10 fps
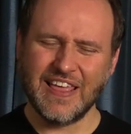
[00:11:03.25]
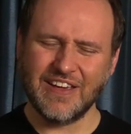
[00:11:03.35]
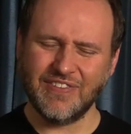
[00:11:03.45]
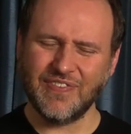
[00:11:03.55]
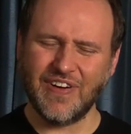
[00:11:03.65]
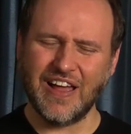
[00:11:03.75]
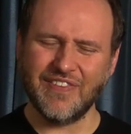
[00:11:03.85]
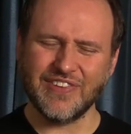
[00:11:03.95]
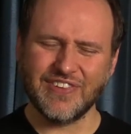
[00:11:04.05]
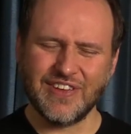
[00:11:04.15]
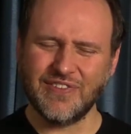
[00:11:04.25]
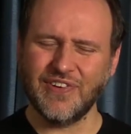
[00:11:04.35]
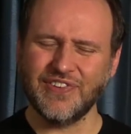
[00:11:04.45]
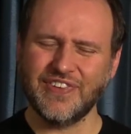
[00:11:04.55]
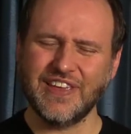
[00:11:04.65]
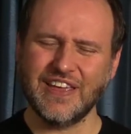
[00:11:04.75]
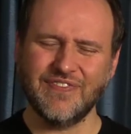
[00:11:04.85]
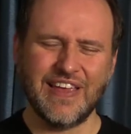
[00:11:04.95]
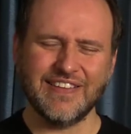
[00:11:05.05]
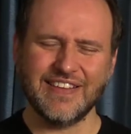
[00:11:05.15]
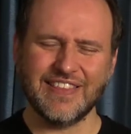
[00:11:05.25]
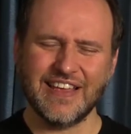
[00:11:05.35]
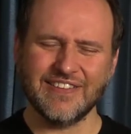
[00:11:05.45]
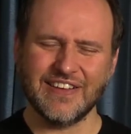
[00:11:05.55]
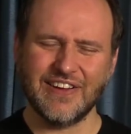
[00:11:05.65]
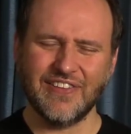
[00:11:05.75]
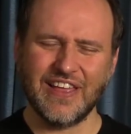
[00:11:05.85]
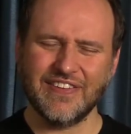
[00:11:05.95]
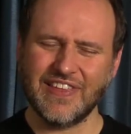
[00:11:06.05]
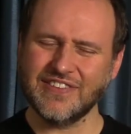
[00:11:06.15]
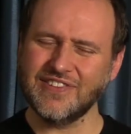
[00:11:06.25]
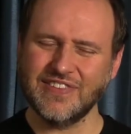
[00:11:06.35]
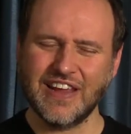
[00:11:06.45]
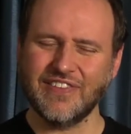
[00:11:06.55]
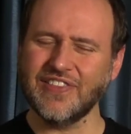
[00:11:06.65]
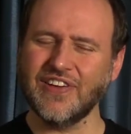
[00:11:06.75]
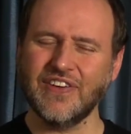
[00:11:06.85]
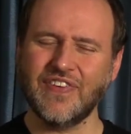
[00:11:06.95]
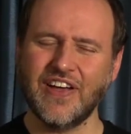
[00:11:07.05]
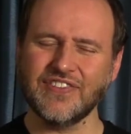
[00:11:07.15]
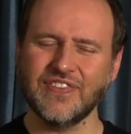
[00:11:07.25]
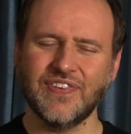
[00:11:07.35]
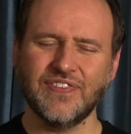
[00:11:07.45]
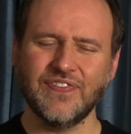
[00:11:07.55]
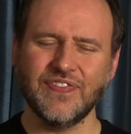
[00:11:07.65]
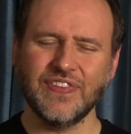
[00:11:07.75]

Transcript: And we promise you will see amazing things in your life that you never thought possible.